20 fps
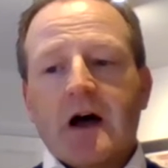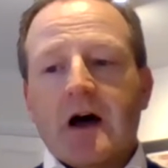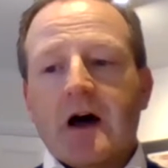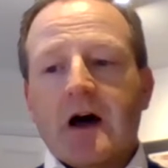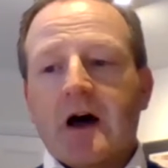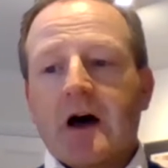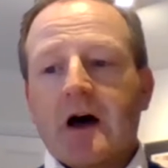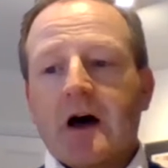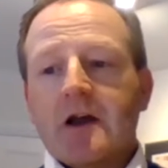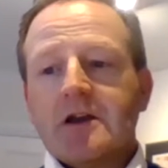
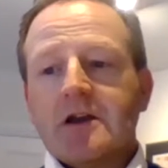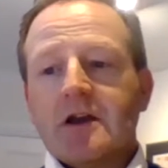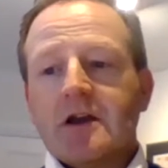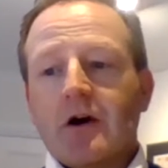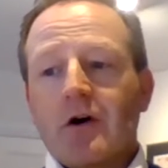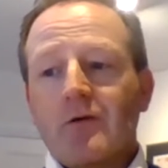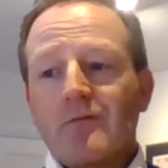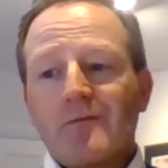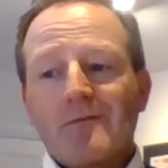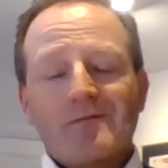
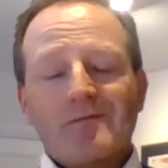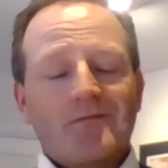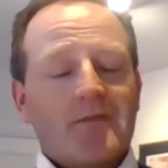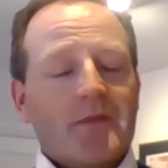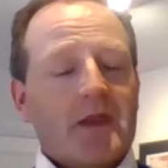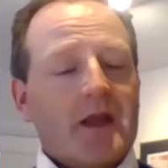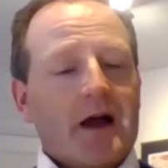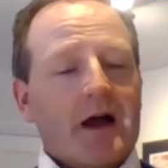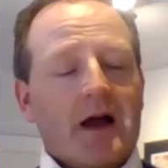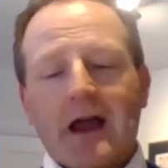
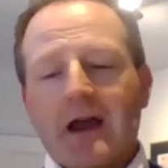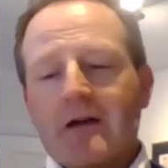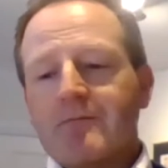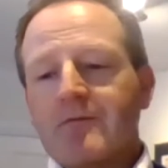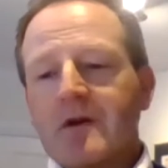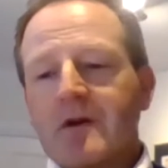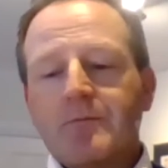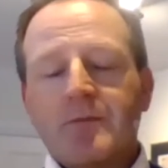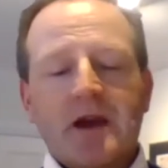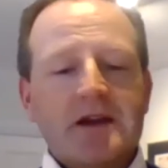
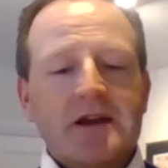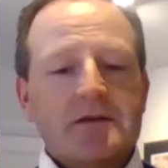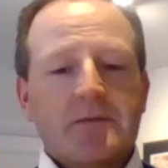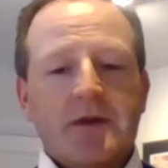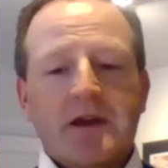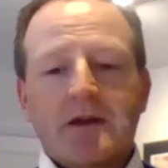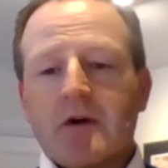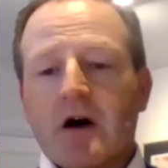Every B2B